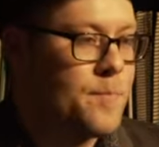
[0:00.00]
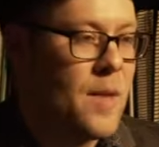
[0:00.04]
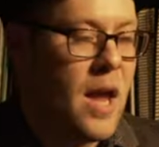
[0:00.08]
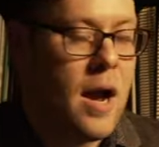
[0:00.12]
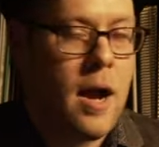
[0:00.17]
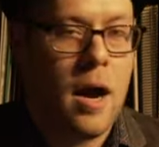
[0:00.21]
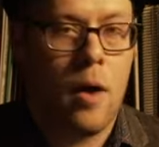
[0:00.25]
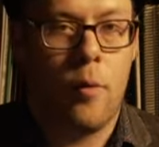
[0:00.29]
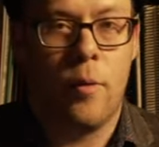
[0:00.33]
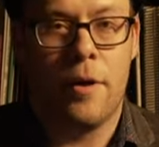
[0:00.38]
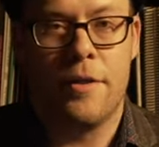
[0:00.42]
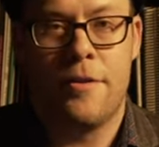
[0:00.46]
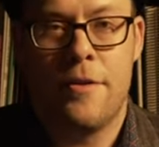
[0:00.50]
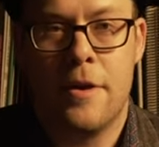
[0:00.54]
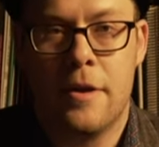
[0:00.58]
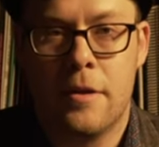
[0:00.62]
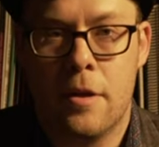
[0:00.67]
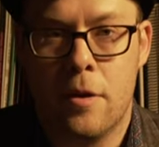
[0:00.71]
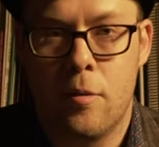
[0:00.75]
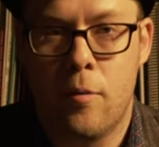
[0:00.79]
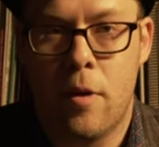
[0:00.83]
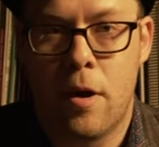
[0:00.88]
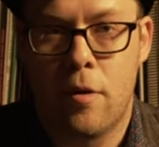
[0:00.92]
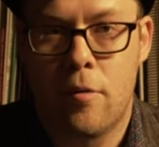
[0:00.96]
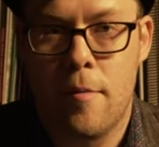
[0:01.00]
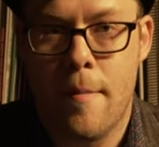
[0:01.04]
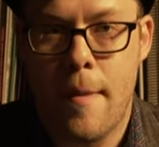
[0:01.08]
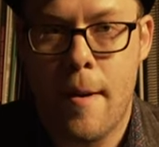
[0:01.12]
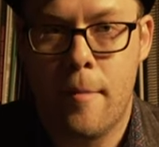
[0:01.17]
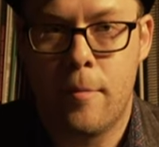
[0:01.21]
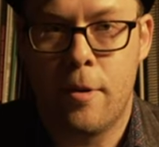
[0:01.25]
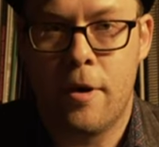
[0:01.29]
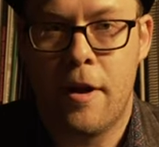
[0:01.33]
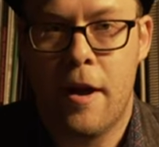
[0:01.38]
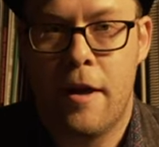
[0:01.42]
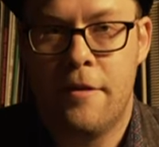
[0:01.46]
Uh, one thing that you want to
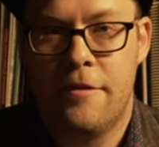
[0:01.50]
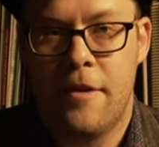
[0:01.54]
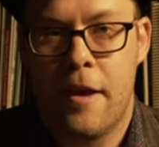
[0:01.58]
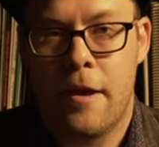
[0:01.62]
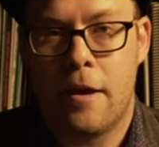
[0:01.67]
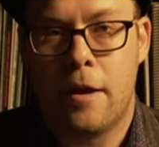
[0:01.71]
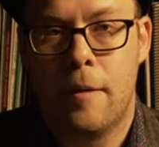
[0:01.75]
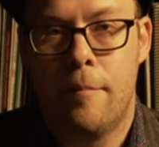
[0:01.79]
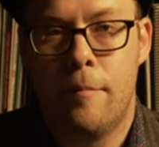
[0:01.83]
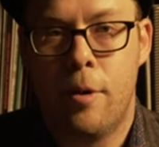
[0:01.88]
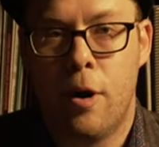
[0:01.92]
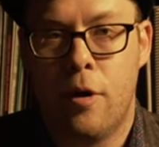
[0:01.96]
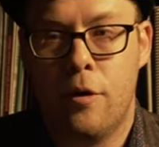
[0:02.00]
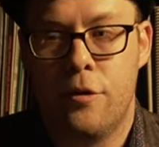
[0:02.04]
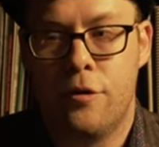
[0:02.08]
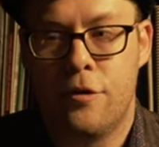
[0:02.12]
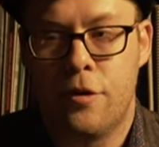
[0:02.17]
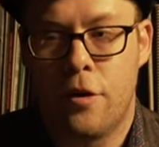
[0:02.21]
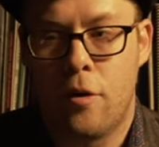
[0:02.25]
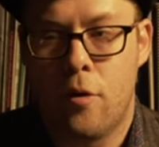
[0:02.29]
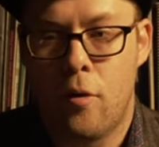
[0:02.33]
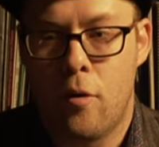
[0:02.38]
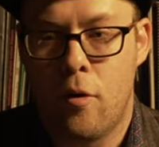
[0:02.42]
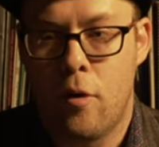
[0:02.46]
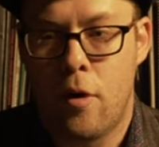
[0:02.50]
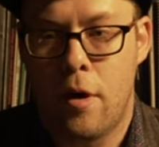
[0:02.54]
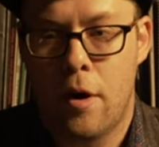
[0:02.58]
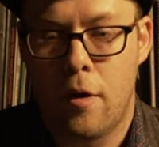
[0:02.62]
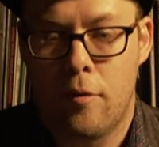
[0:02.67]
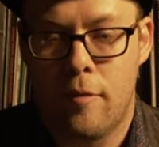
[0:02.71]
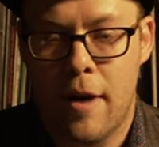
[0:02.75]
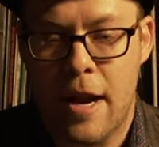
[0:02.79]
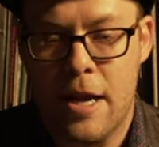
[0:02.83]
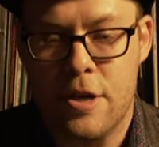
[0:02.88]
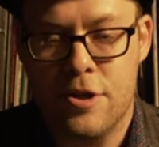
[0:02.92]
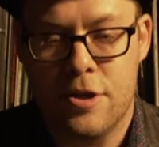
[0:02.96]
remember as a composer or
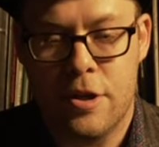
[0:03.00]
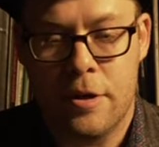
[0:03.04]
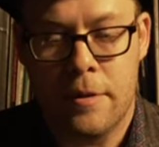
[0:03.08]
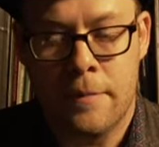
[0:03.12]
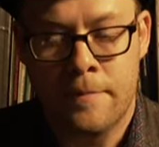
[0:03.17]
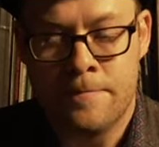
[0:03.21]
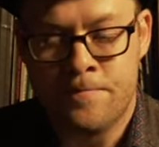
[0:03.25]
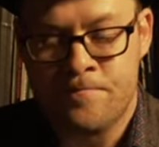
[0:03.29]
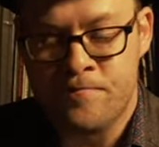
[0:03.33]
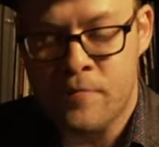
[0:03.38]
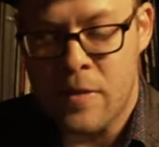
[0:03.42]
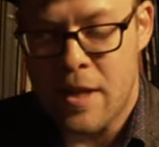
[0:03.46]
arranger